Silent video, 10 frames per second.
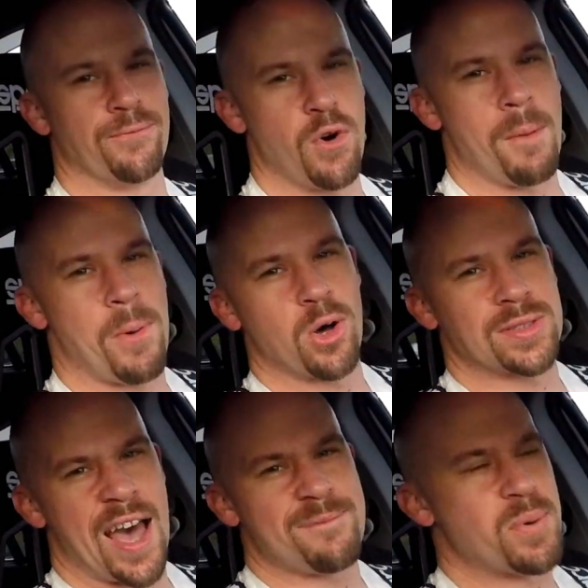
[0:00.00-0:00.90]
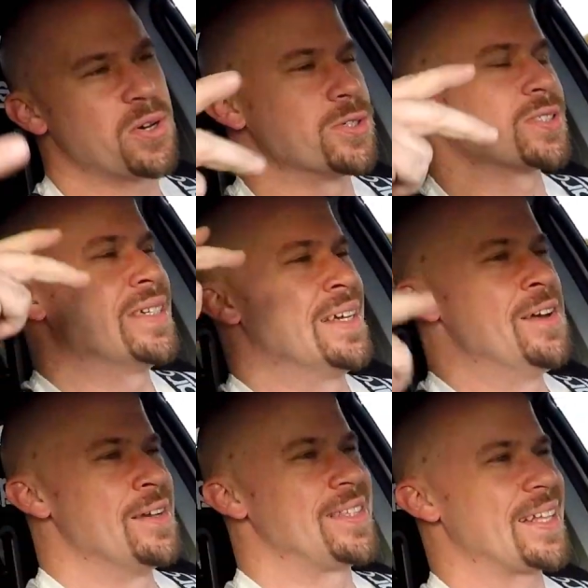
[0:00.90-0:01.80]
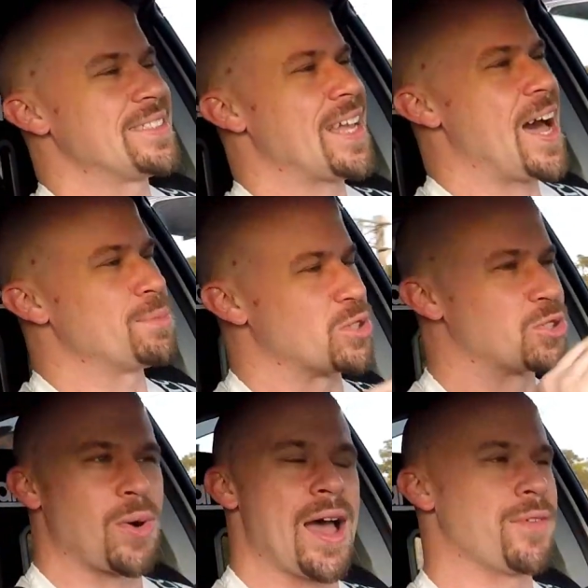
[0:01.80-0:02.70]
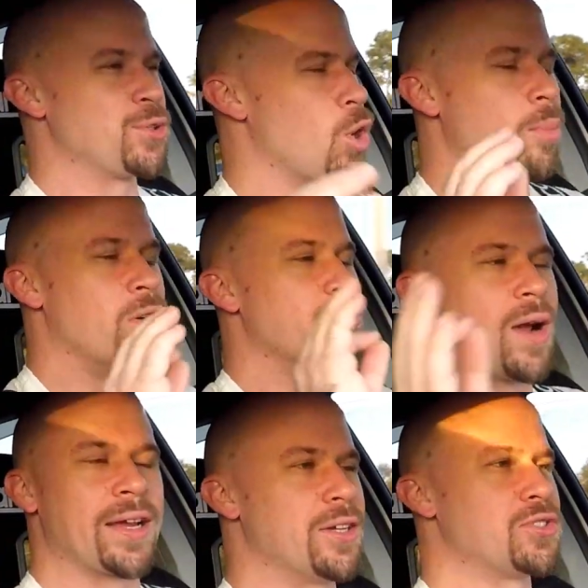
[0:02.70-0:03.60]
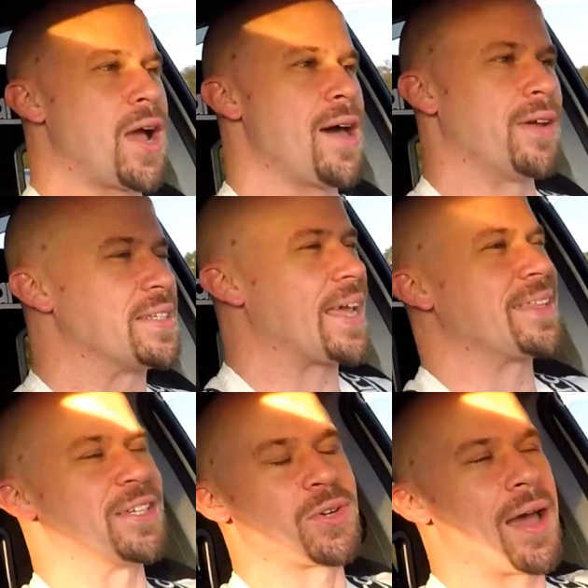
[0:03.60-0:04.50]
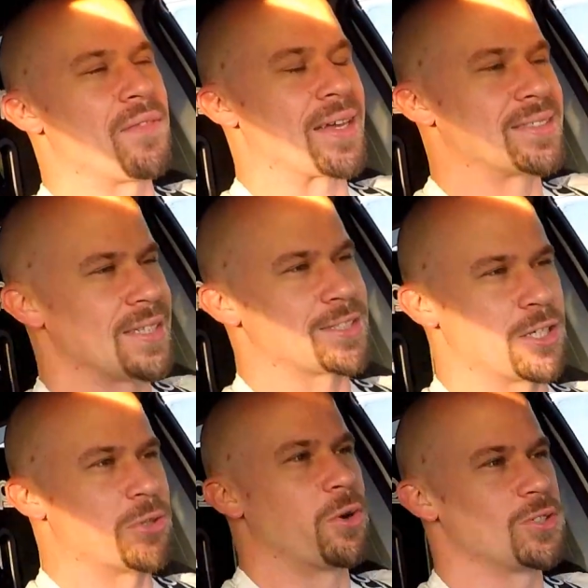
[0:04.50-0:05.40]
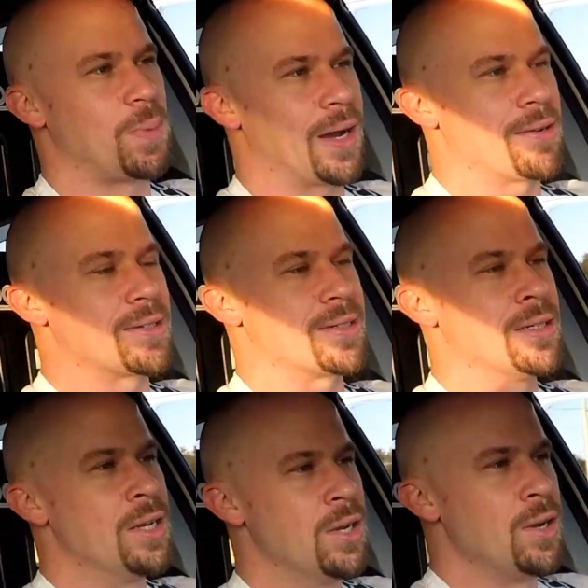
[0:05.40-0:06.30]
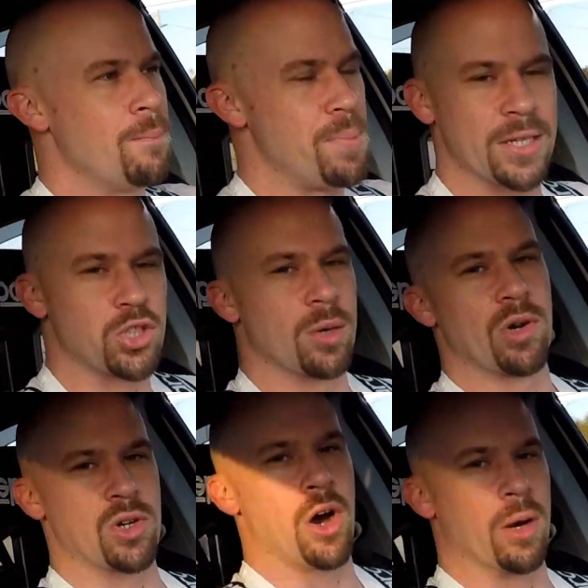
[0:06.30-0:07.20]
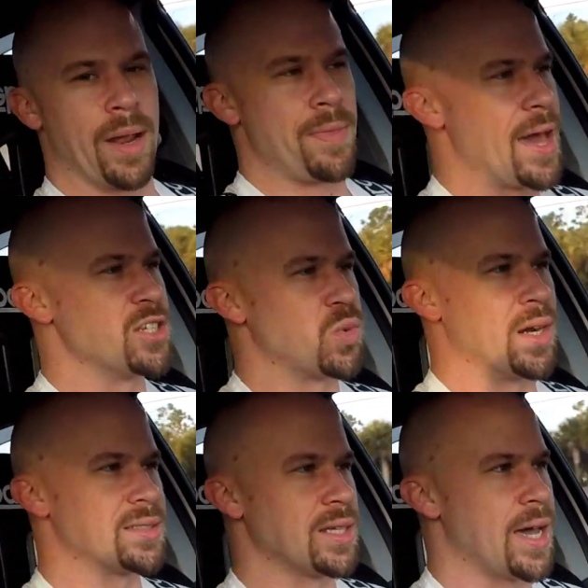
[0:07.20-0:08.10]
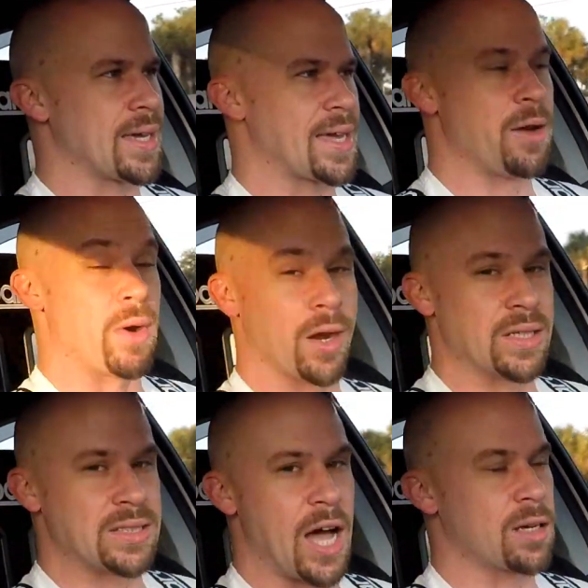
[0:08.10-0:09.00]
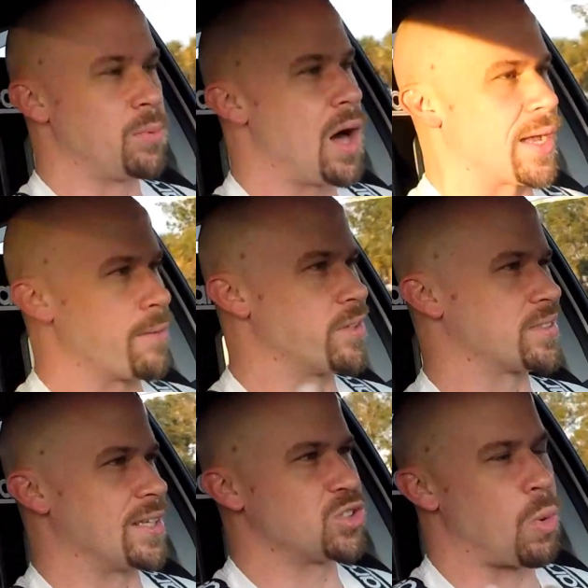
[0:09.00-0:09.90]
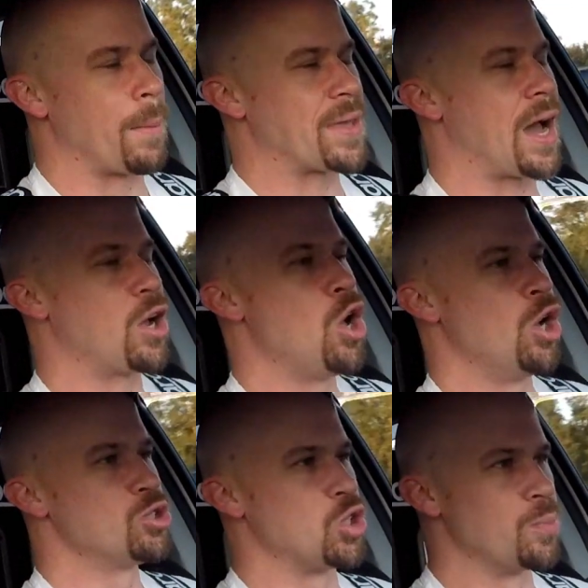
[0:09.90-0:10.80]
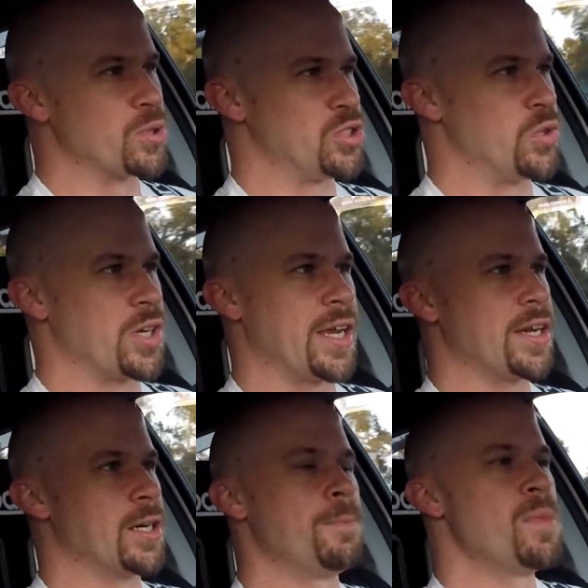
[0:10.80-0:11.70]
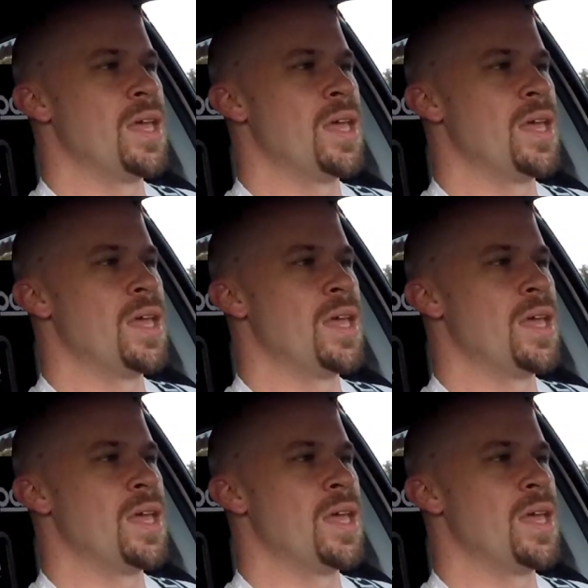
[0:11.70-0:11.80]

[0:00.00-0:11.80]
full pulls, half pulls, dead stop, just driving normal, regular driving, daily driving, a 600 horsepower big turbo car, man. That is what it's like. Again, we're on the stock block. Everything's getting swapped out super soon here.